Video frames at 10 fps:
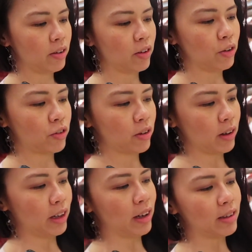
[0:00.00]
you should
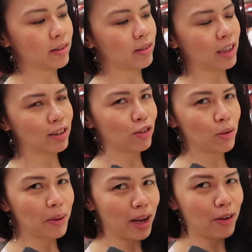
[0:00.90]
let's
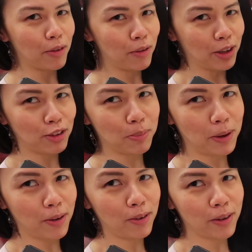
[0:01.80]
assume I have a rice
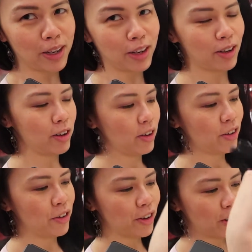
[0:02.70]
ball right here. You